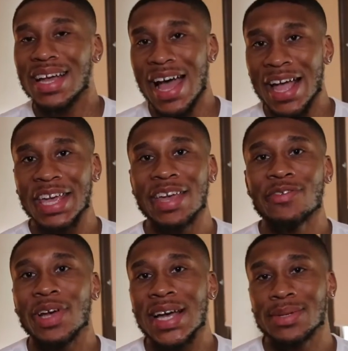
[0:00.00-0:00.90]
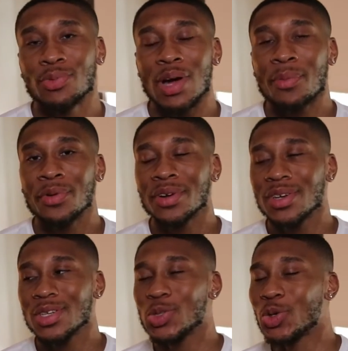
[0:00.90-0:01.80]
I can give you guys a proper
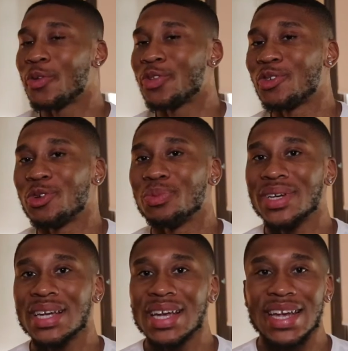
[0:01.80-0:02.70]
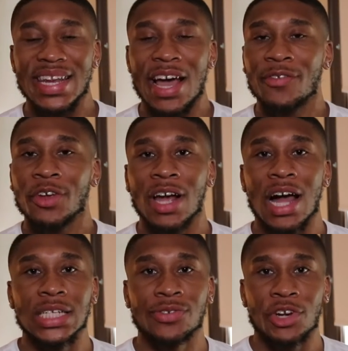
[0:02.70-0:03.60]
tour of the room. Now if you're a
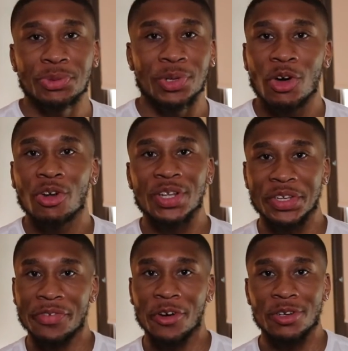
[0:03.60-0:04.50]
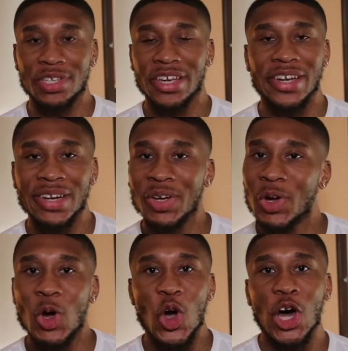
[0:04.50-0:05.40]
college freshman going into your first year,
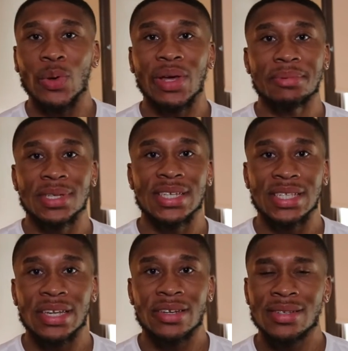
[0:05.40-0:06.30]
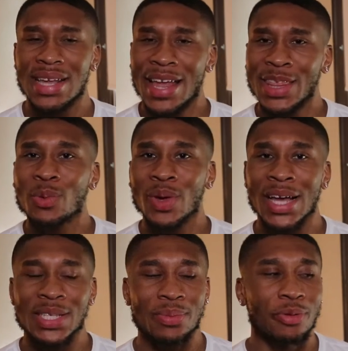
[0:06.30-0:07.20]
all the way up to the seniors, I think we
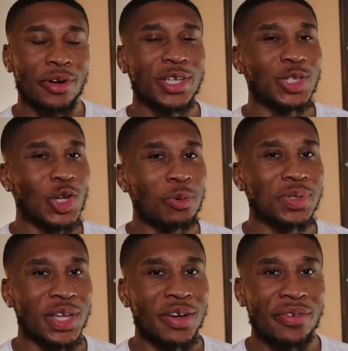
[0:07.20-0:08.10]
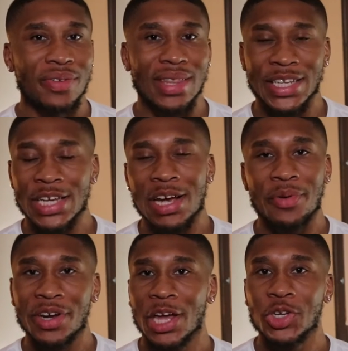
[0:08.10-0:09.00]
got some pretty dope stuff that y'all can
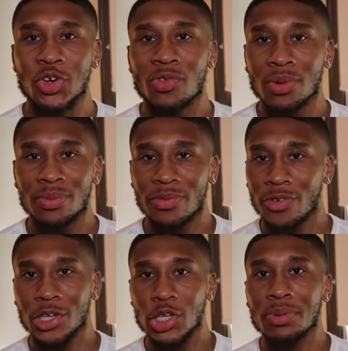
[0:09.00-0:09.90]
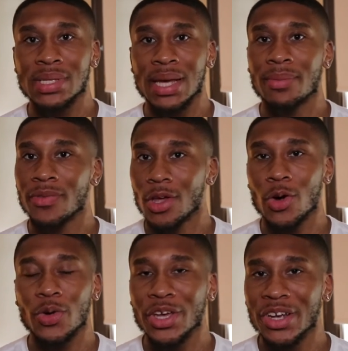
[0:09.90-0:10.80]
put in your dorm room for a dope setup for the
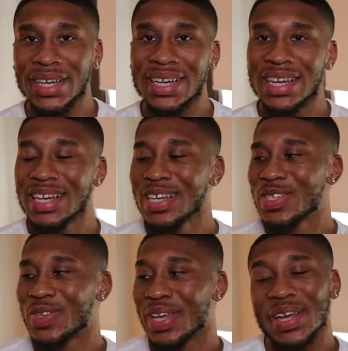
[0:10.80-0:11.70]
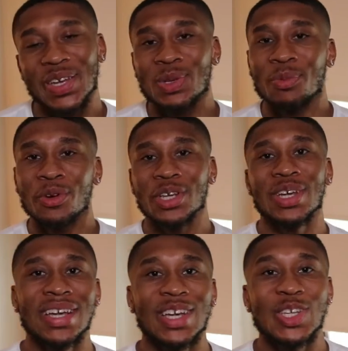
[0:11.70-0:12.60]
whole year. So yeah, here's some
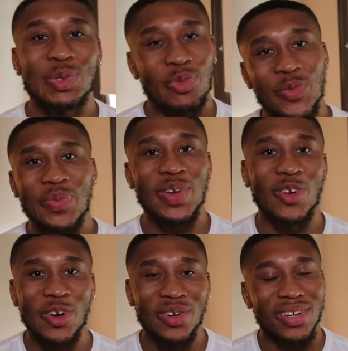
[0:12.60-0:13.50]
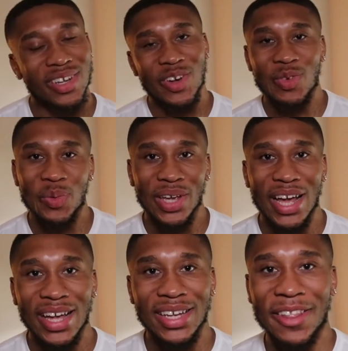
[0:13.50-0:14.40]
pretty smooth B-roll of what we
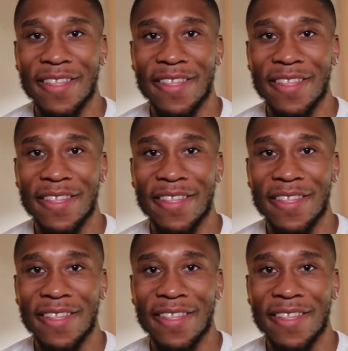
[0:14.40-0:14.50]
got.